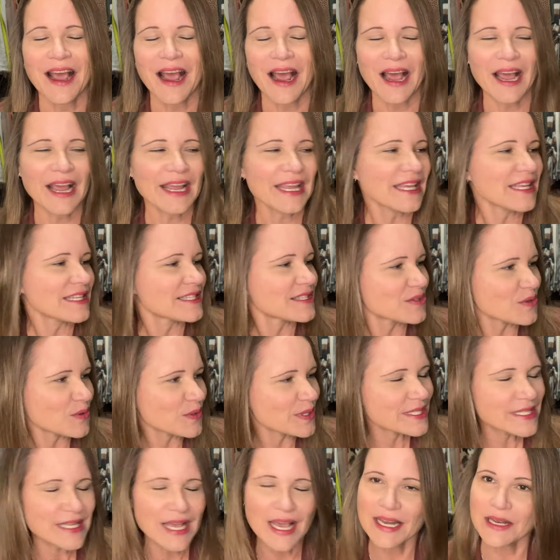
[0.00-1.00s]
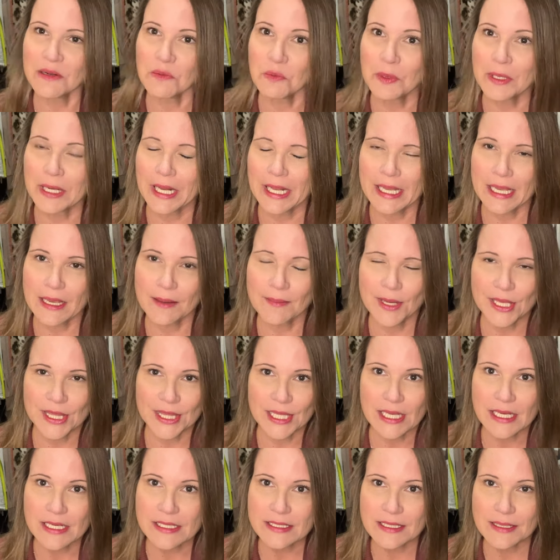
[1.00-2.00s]
I get so excited when I get my
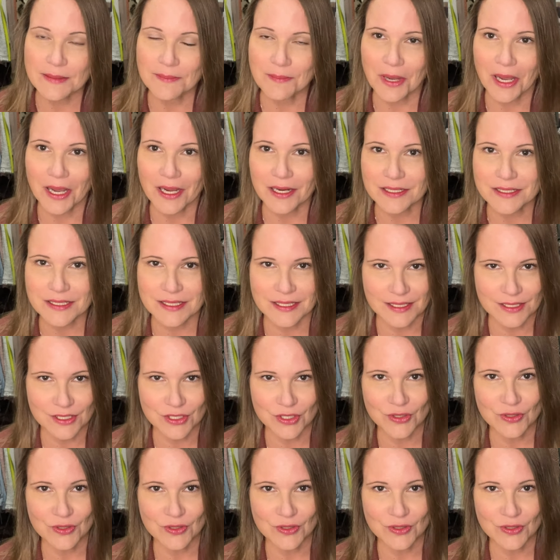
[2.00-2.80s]
things in boxes.